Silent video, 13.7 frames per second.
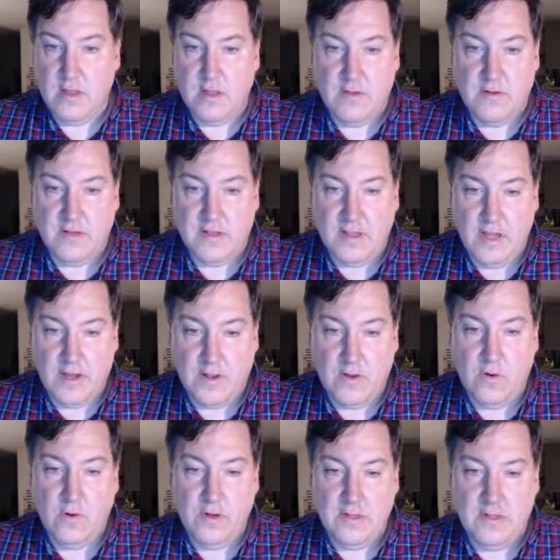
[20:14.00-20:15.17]
a lot of
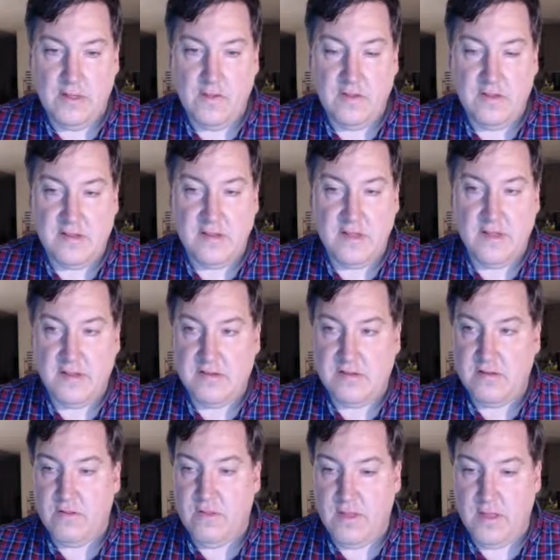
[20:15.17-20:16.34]
coins in this list
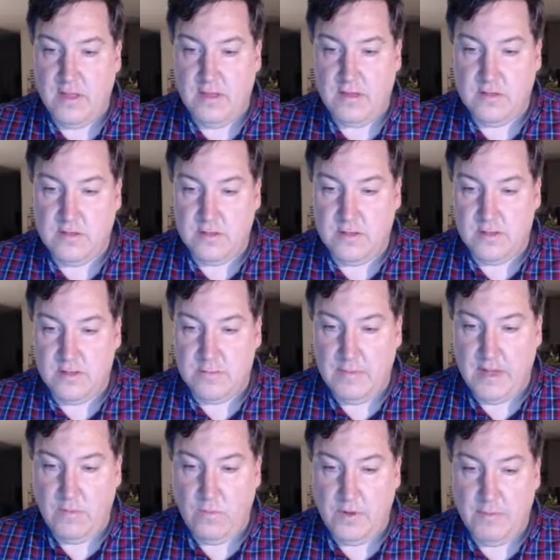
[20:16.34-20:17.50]
that I
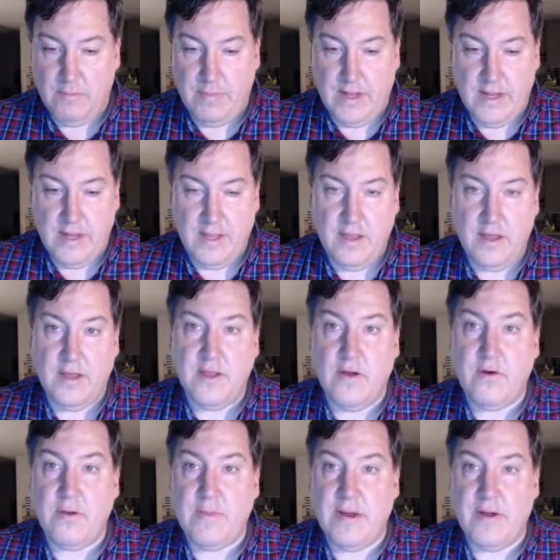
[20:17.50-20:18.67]
wouldn't buy. I
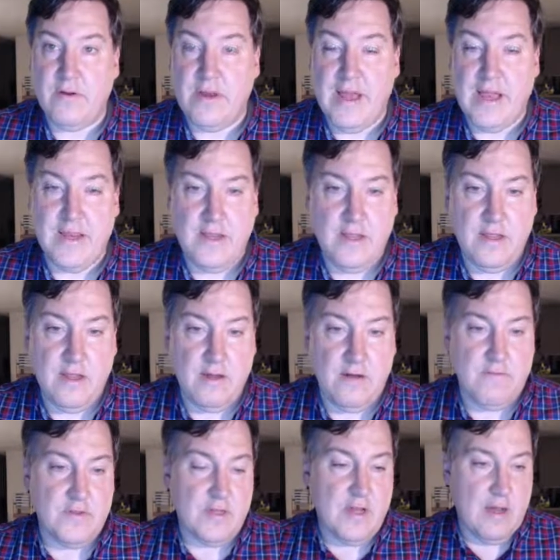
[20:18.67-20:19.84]
own about 90 of
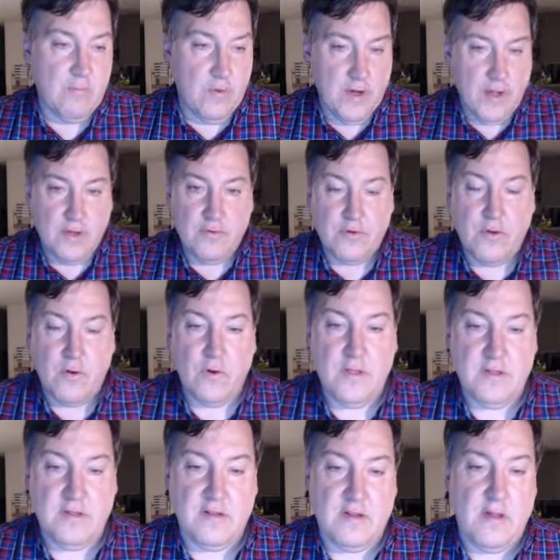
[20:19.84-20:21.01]
the top 100
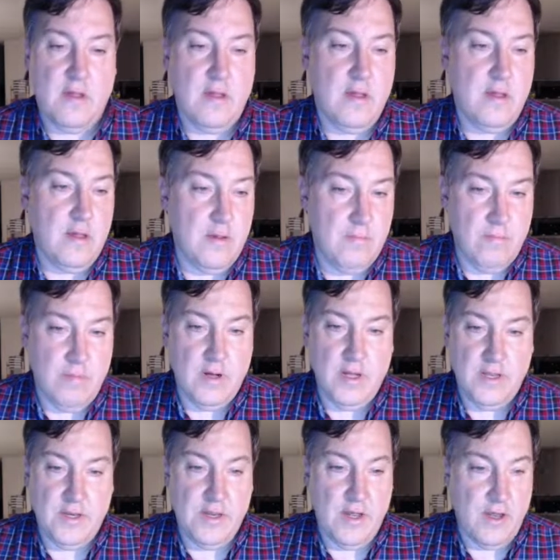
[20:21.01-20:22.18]
coins,
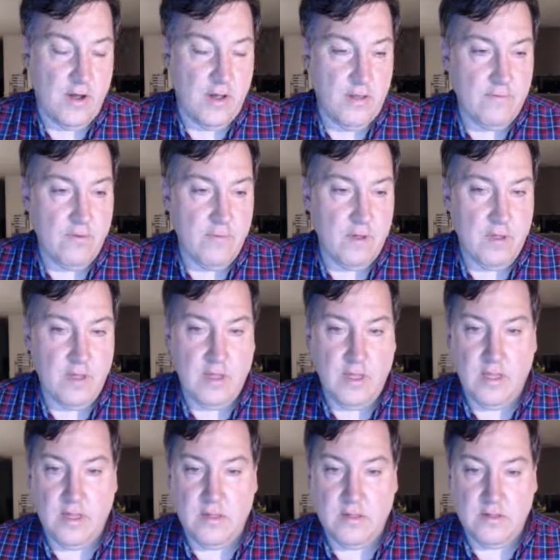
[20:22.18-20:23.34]
but not all of them.
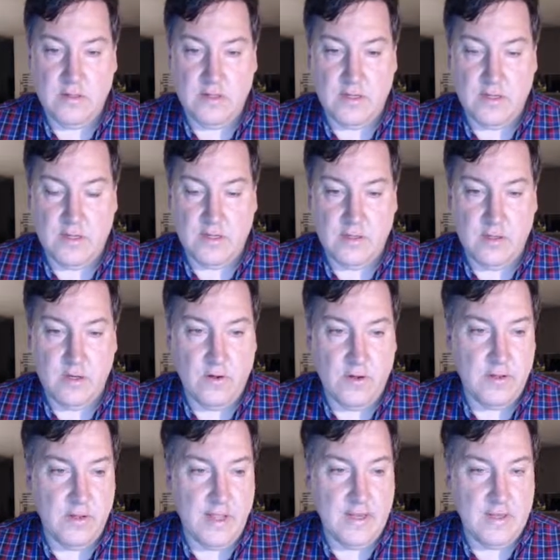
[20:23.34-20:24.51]
And I'd
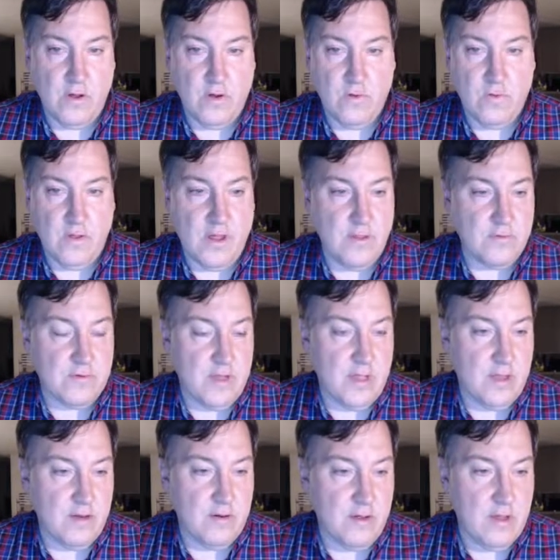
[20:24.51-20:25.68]
like to own the other
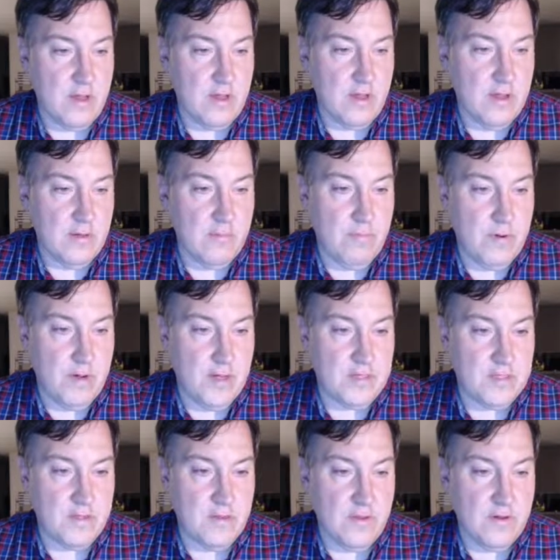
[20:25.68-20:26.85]
10,
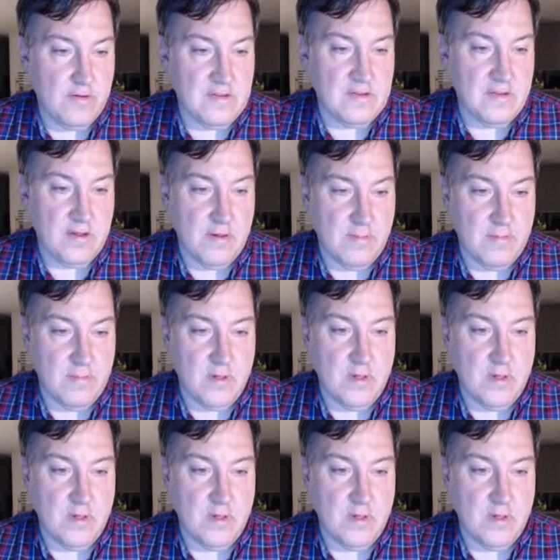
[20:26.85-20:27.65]
but there's some